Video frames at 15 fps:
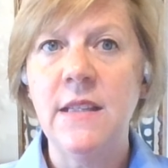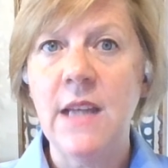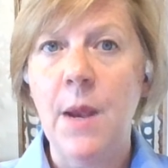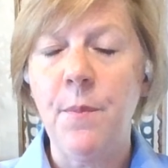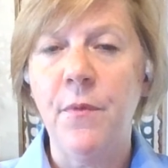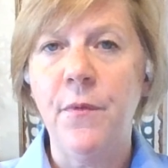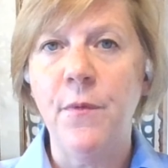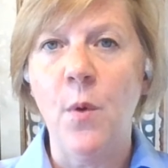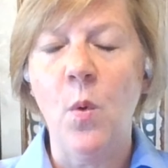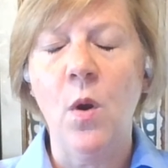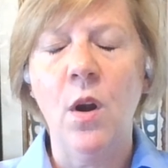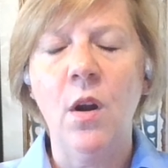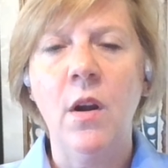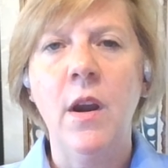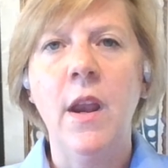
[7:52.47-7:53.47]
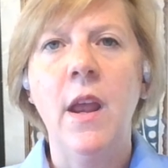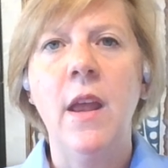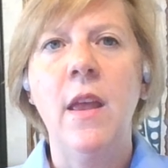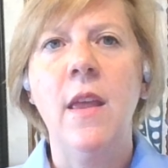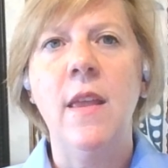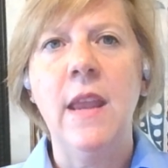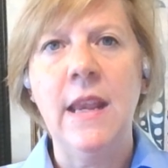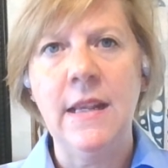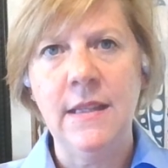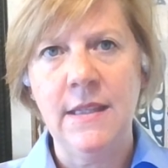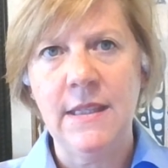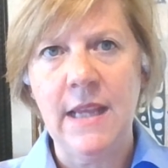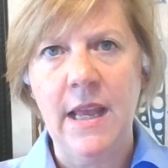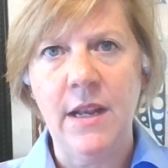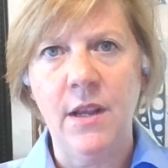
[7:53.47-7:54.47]
step 4,
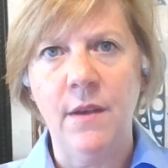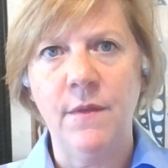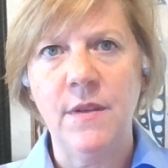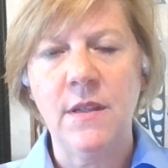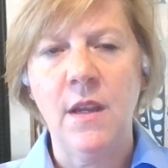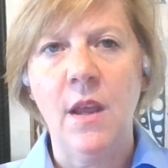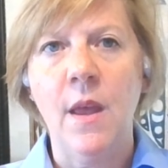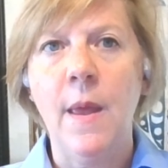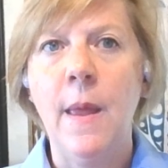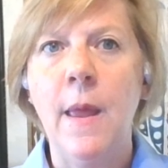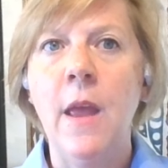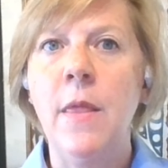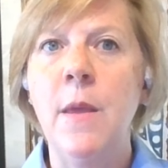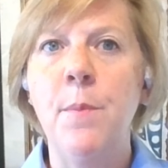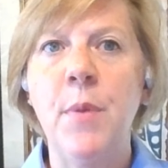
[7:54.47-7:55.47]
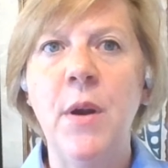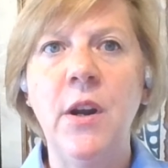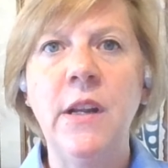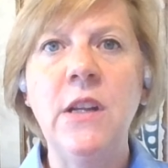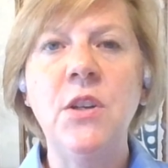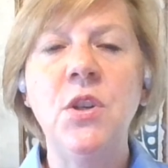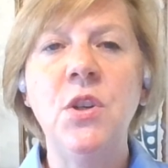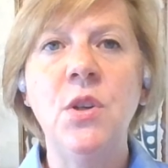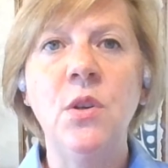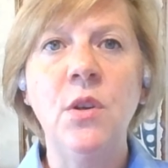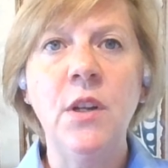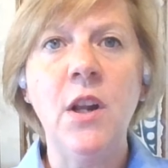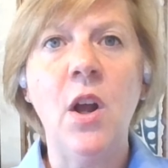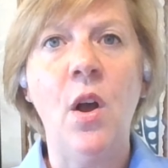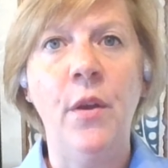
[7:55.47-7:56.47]
incentives. The parties
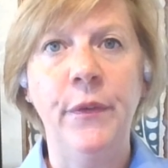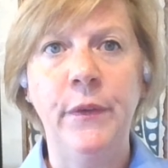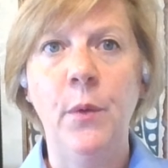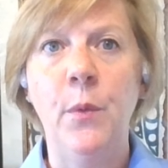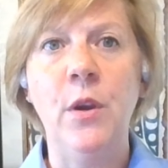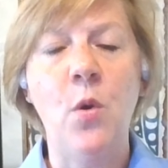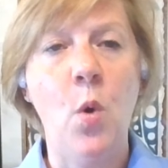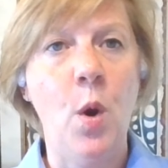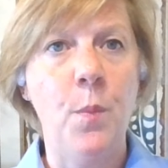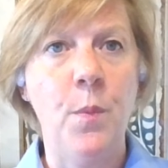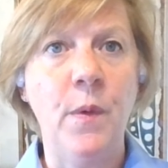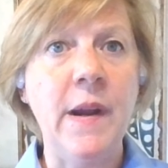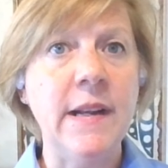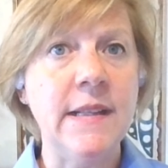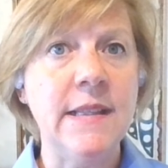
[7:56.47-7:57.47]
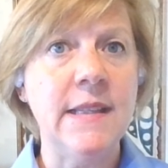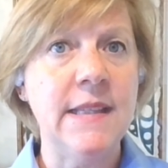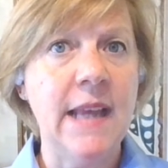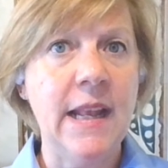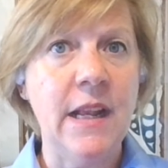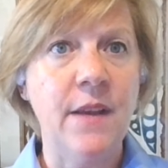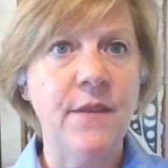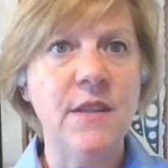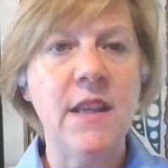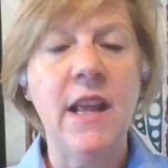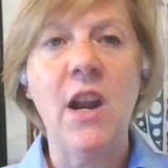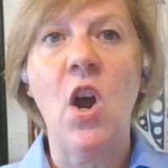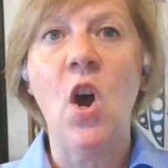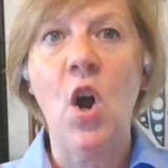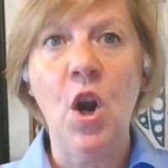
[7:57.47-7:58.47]
should also incorporate incentives
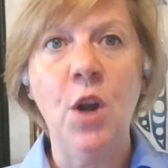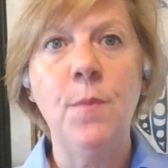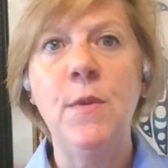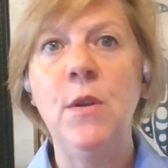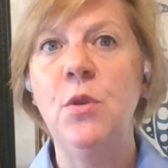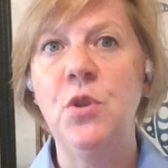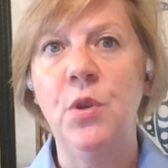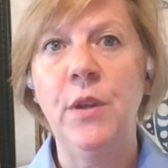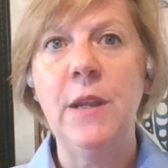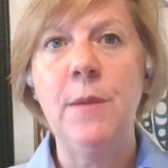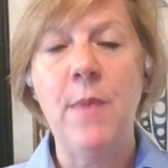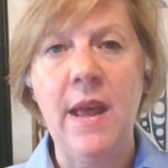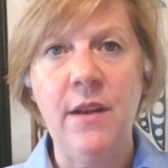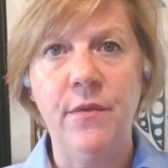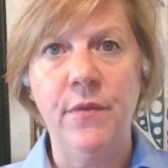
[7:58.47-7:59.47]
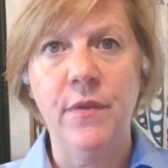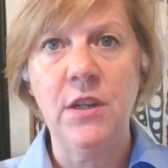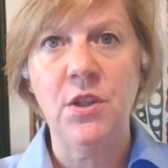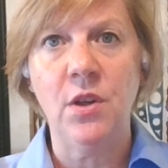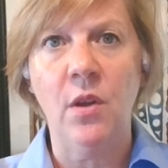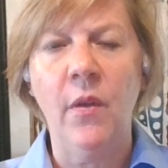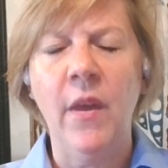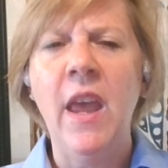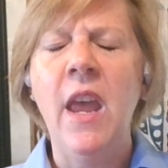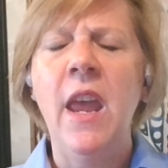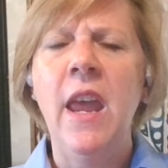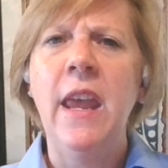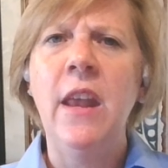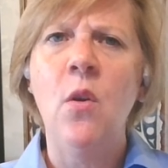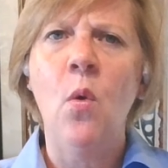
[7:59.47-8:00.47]
that are mutually beneficial
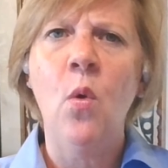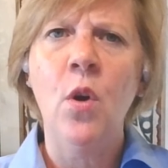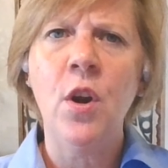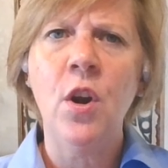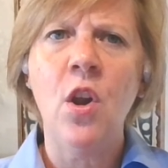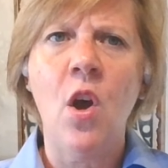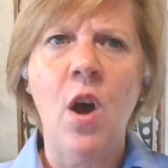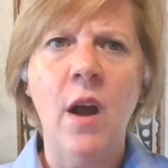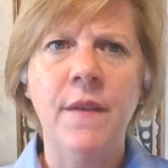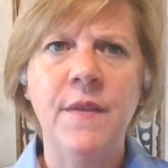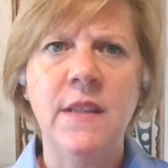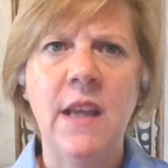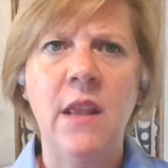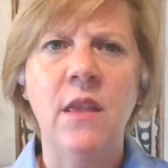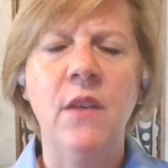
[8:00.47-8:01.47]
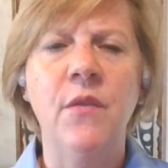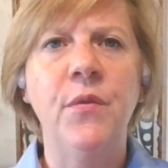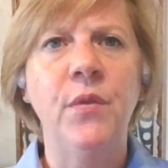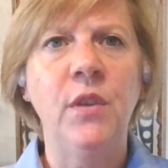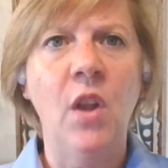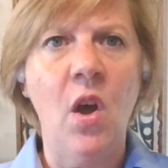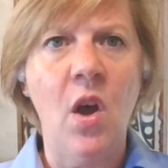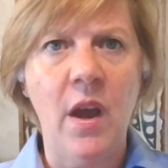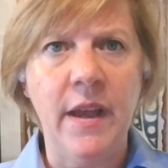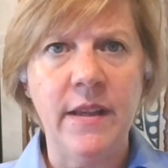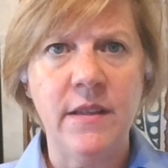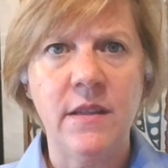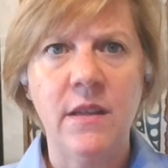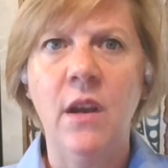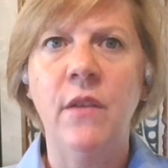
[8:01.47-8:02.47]
in order to offset the
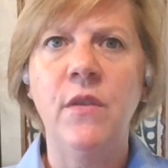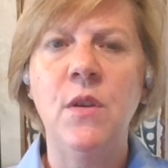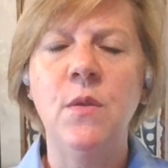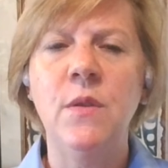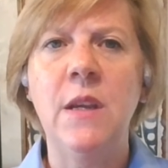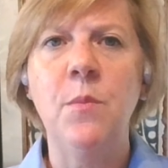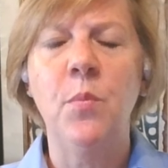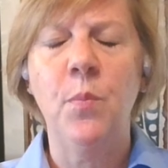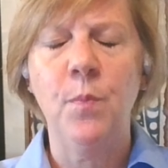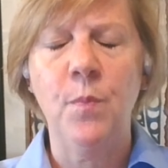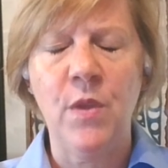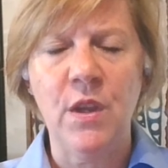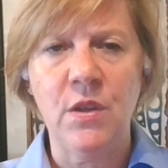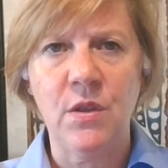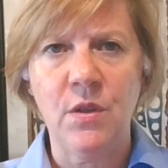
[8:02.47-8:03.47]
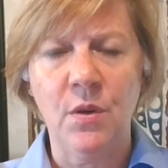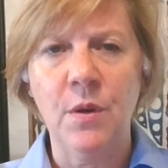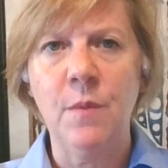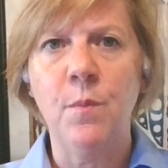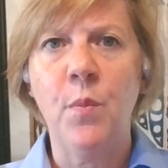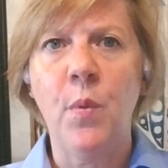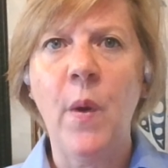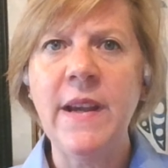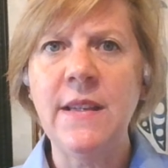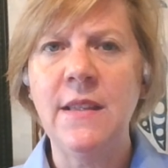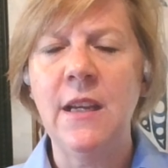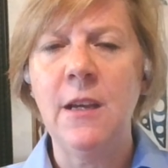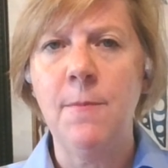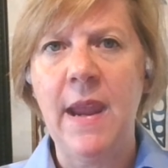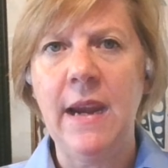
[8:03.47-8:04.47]
flaws of using the certain
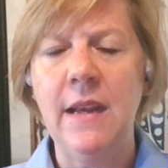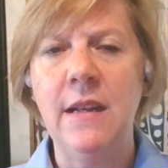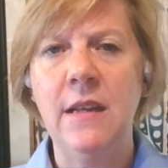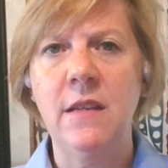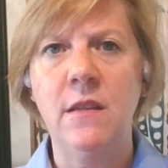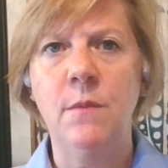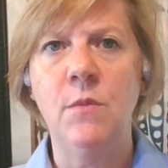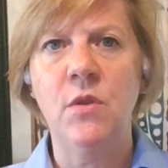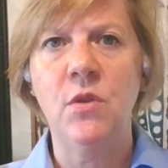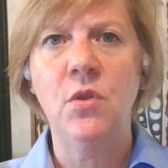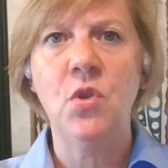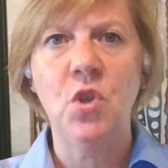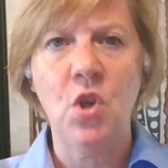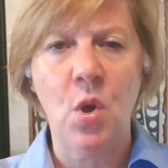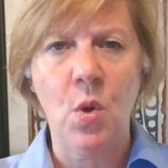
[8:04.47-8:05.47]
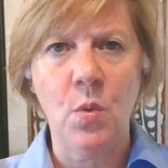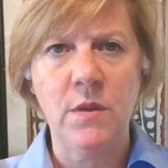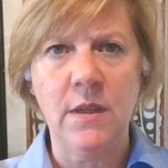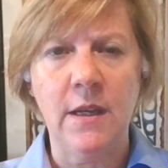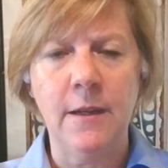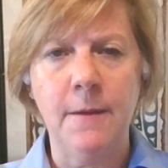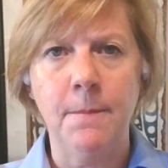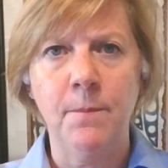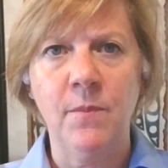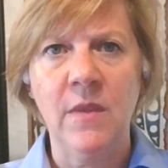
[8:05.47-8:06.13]
pricing mechanisms chosen.